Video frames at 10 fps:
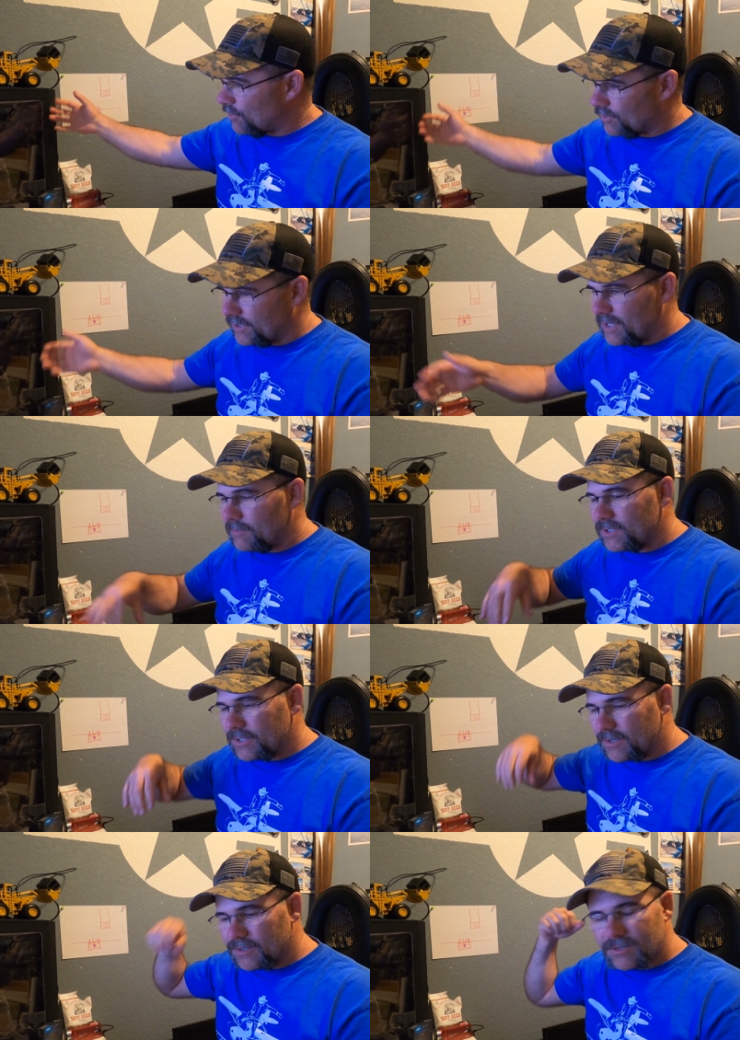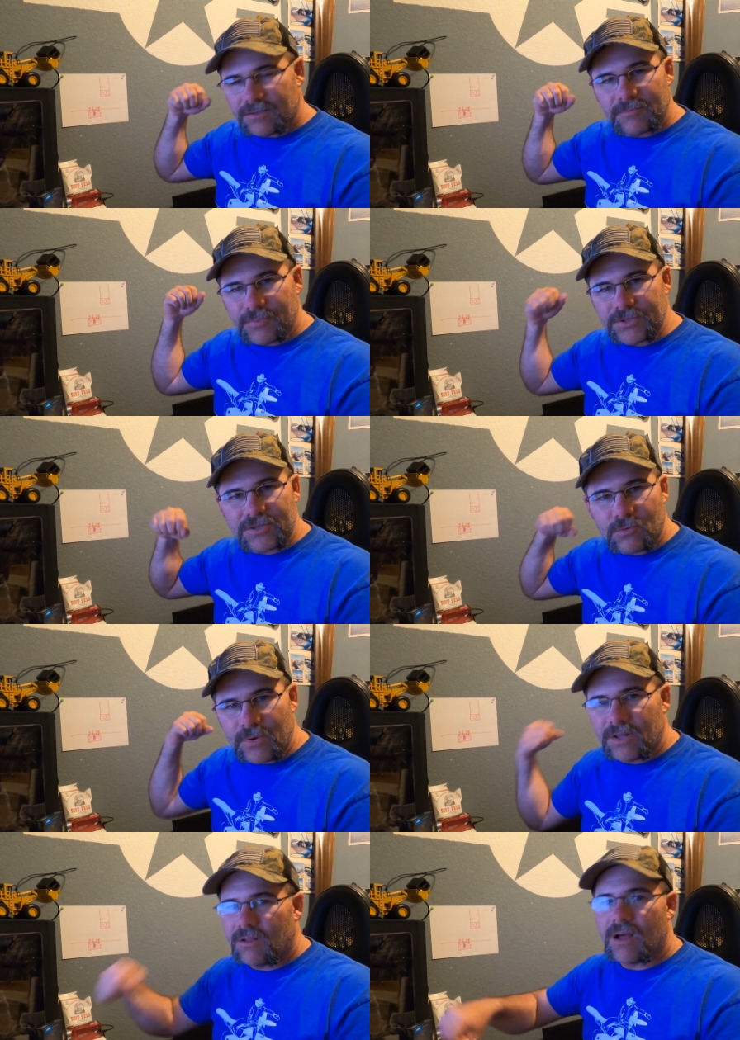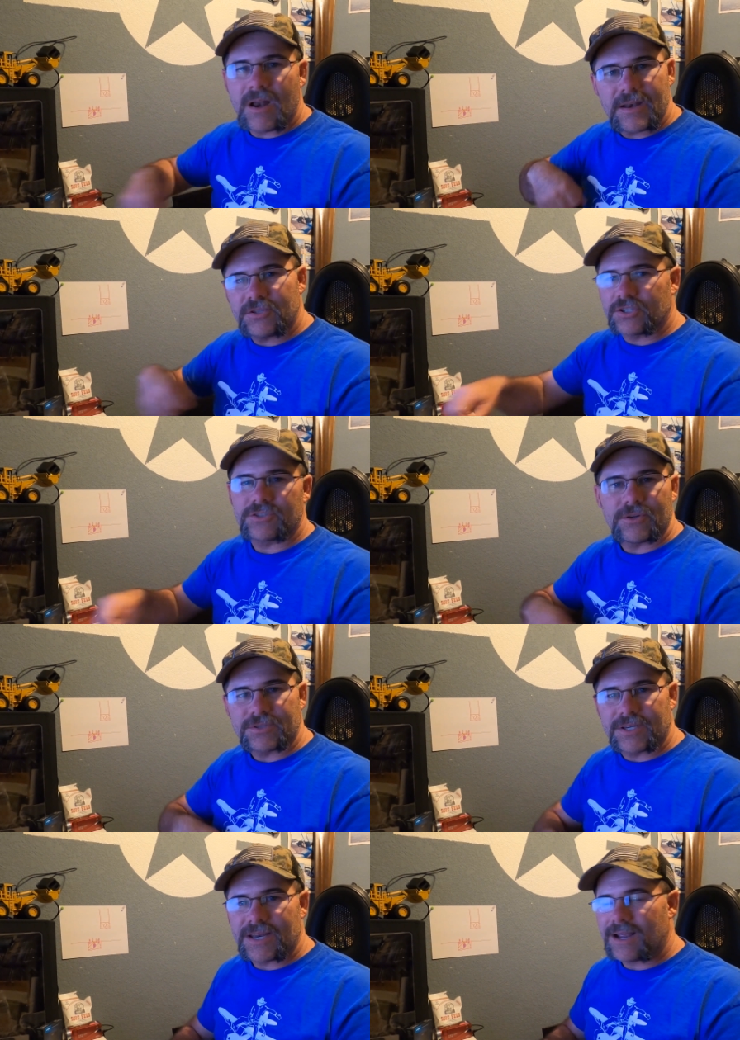Pull in the material, puts the wheel on, just goes to